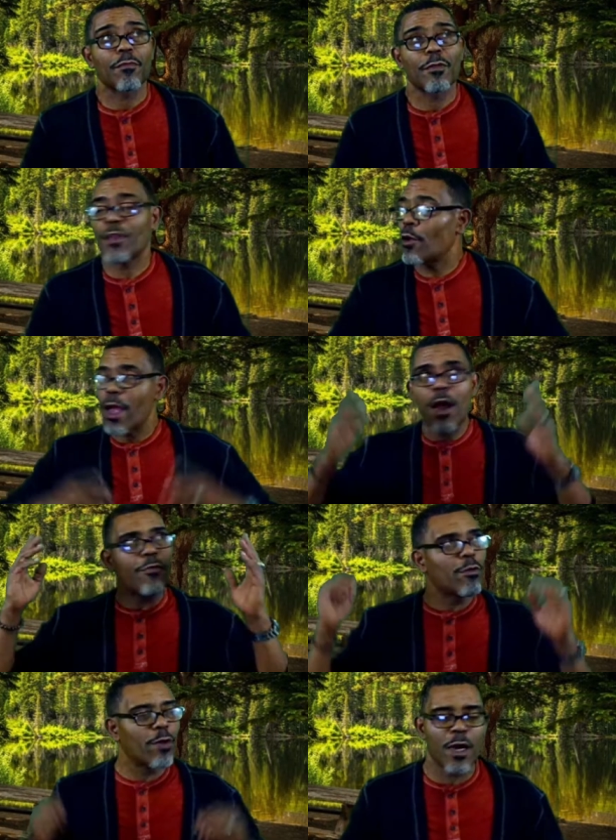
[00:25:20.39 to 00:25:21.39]
They're
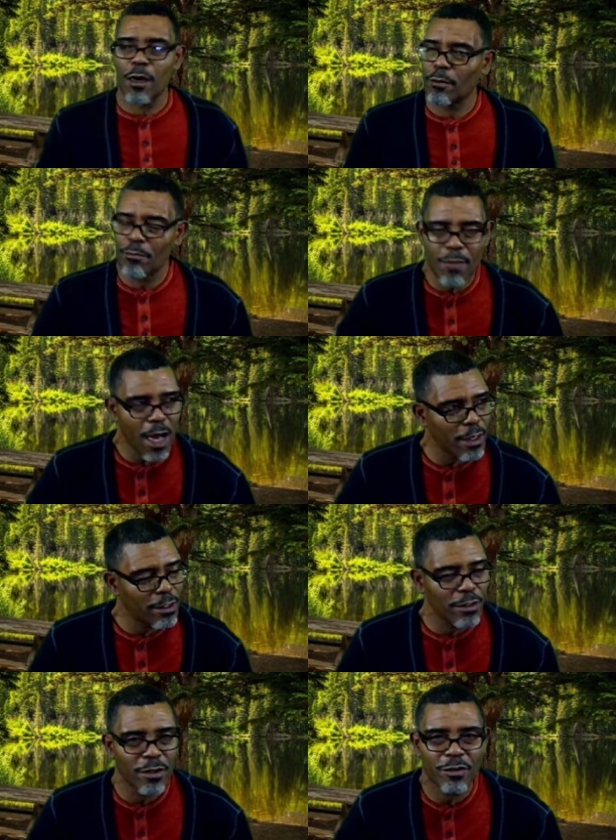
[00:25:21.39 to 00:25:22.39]
everywhere. My
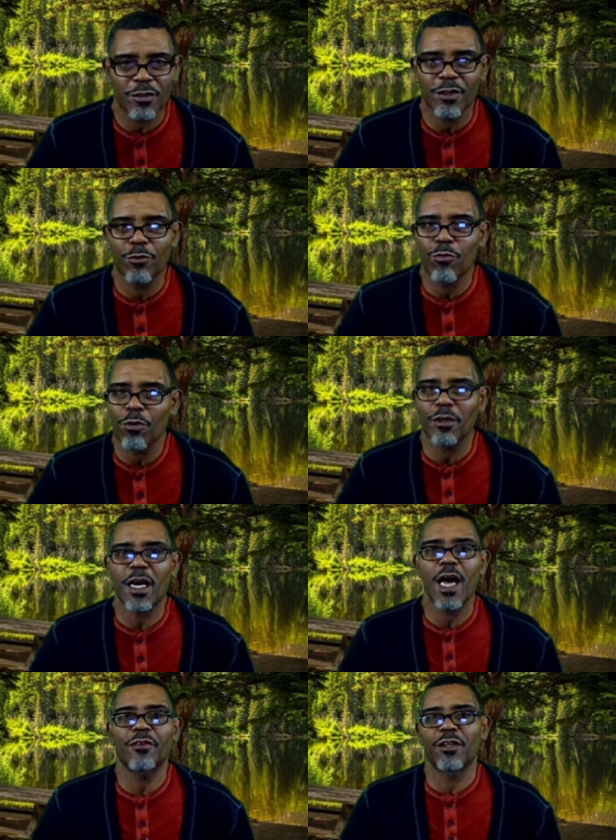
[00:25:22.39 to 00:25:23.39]
goodness, and the Word of
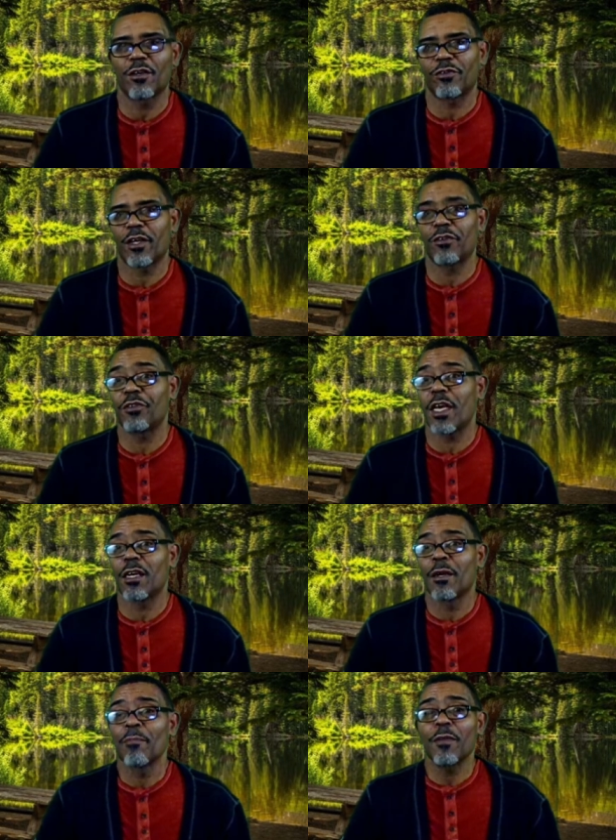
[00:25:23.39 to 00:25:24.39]
God tells us that
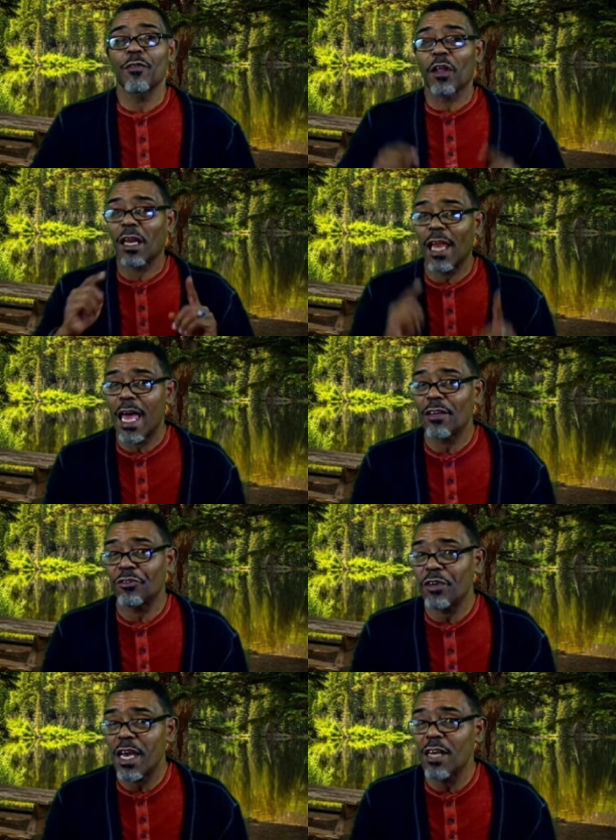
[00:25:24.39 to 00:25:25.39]
in the
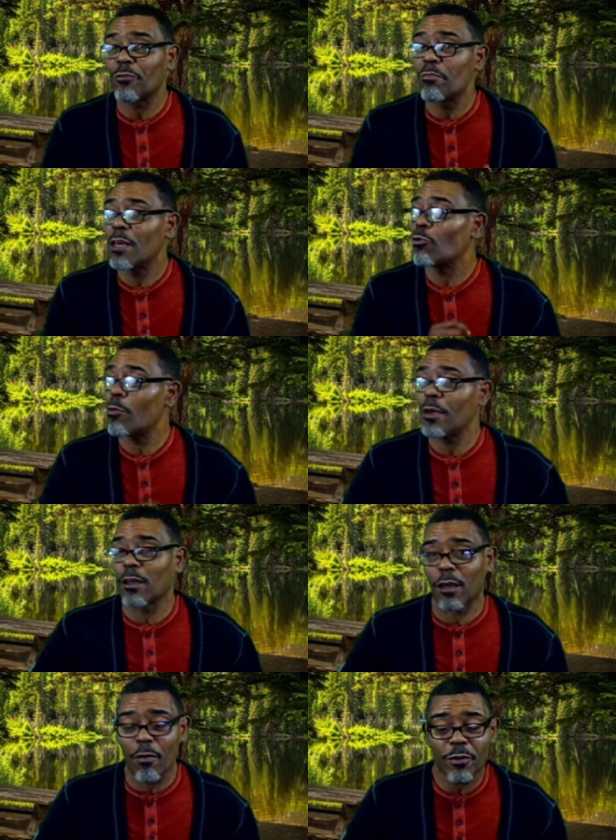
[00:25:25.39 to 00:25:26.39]
last days men will be
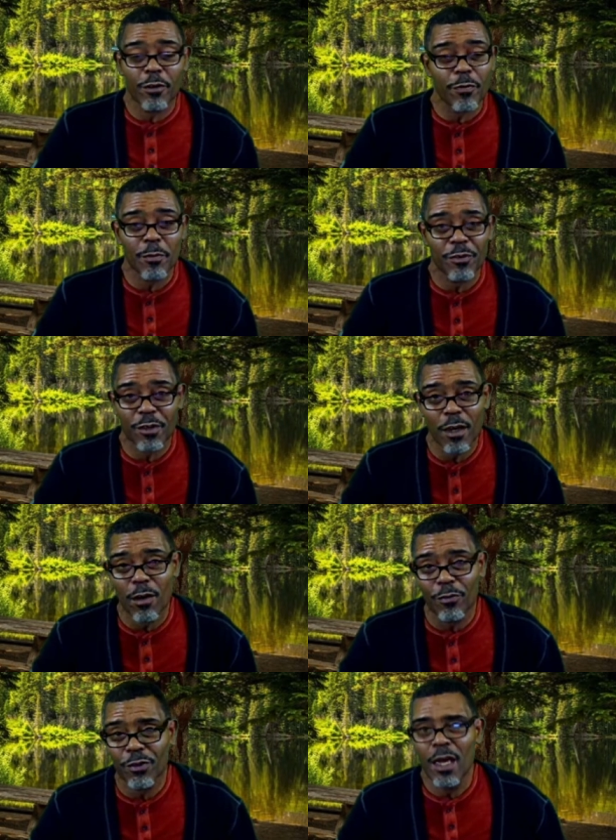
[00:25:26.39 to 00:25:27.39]
lovers of
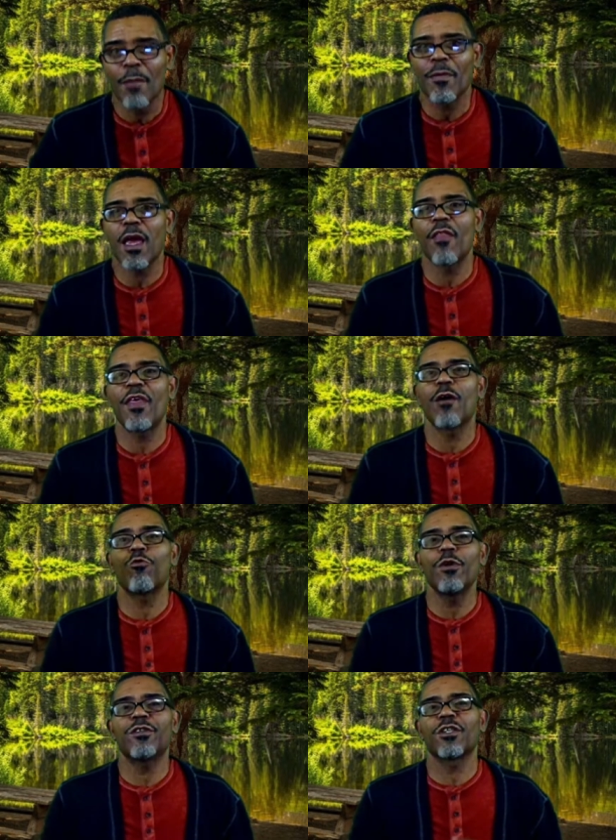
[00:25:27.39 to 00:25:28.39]
themselves and that
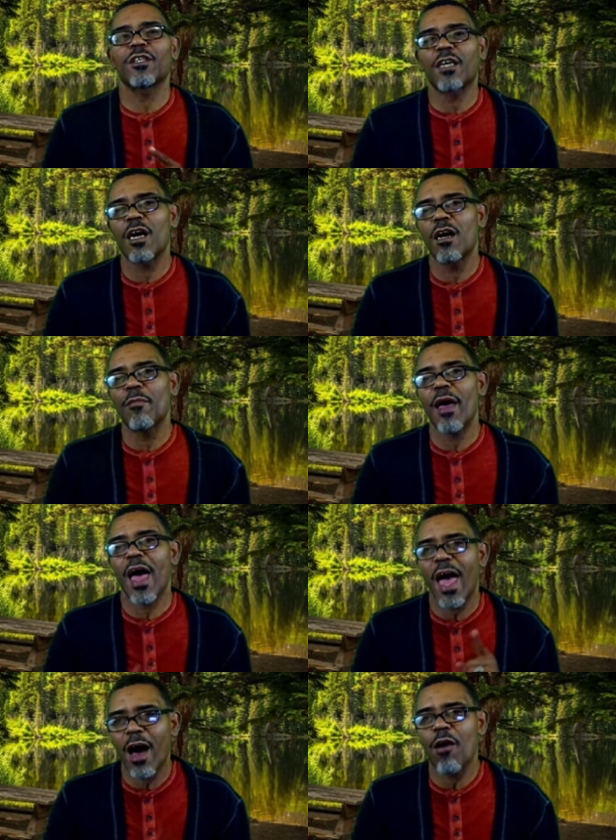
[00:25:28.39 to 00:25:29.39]
we should come
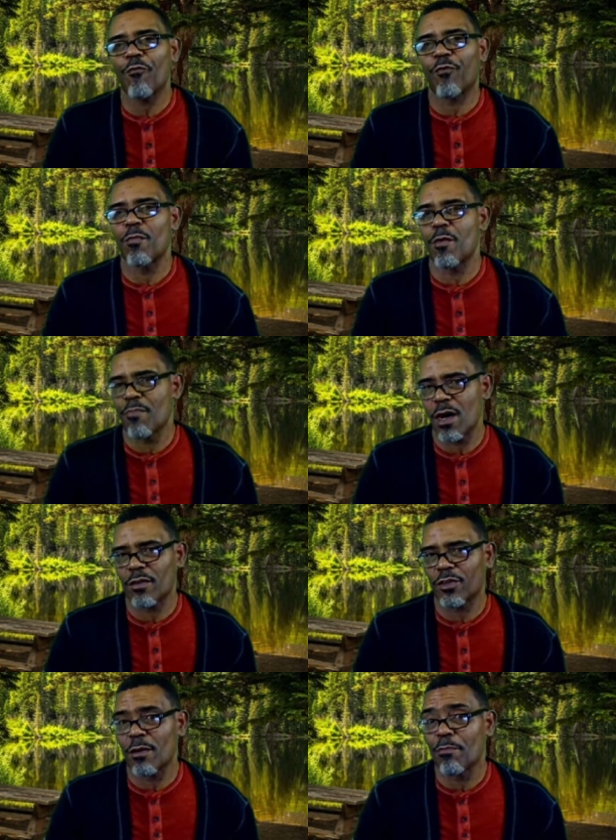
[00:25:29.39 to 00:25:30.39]
out from
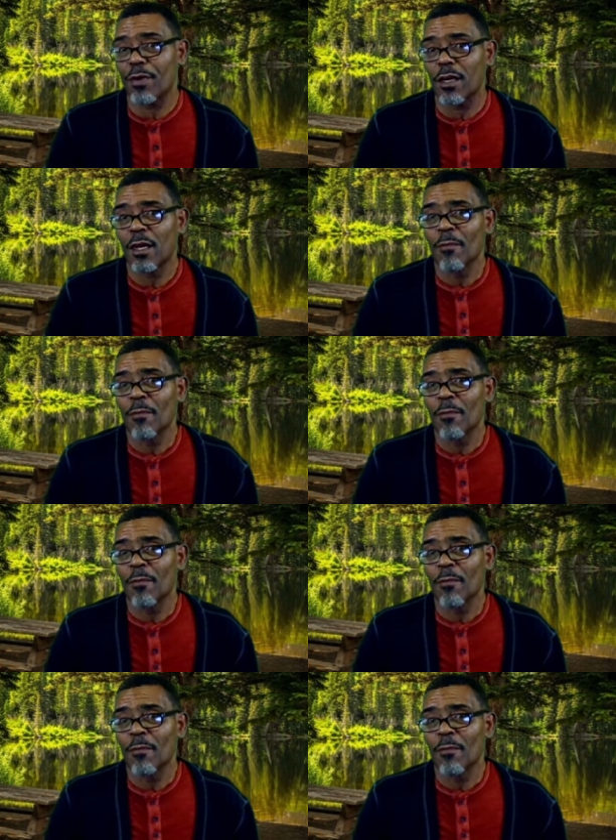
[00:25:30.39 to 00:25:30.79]
among them. But